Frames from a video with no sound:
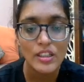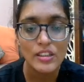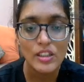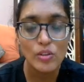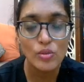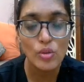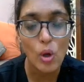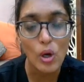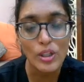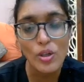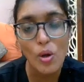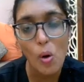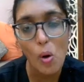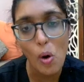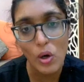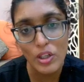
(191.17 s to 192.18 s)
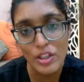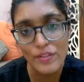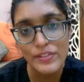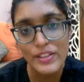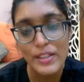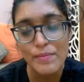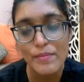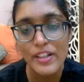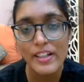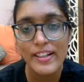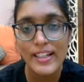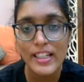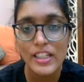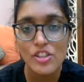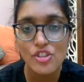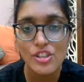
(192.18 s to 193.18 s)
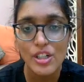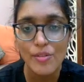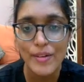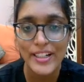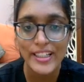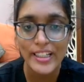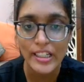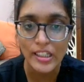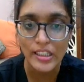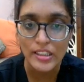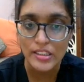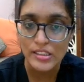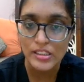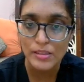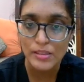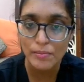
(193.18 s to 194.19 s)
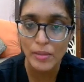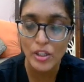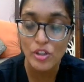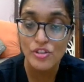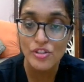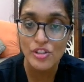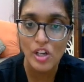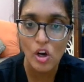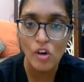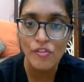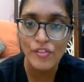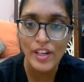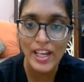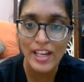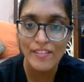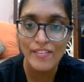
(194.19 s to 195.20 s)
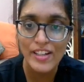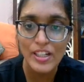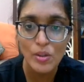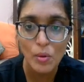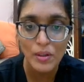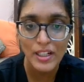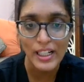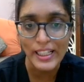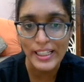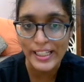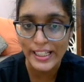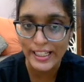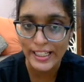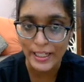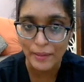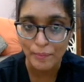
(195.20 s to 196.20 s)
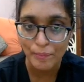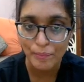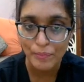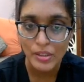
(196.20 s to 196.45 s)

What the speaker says: Now not all of them will reach the ventricles because of AV nodal delay.